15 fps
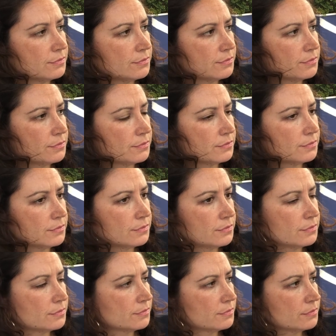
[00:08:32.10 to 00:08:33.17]

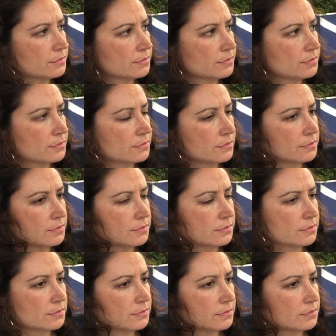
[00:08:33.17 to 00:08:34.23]

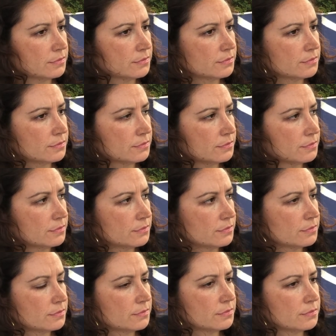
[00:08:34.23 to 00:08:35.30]

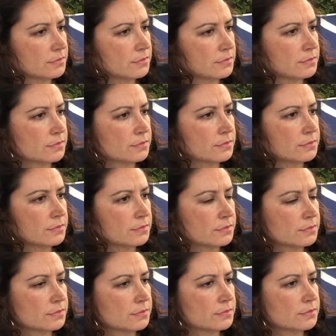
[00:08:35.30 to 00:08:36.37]

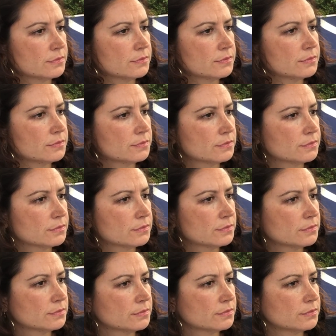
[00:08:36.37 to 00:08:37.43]

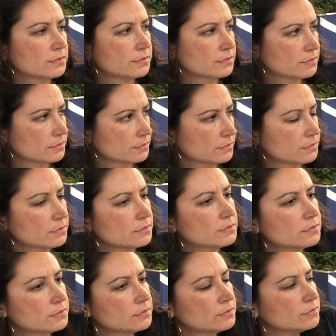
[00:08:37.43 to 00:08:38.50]

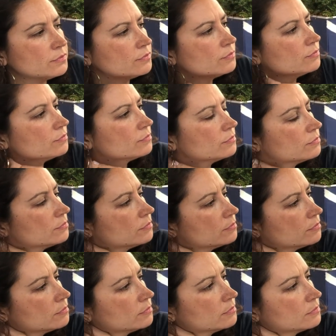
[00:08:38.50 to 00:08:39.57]

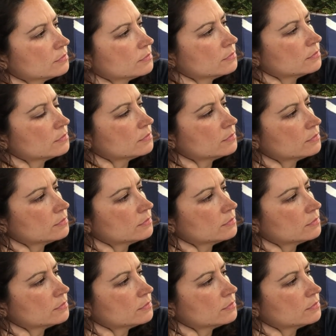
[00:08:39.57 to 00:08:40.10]
(silent)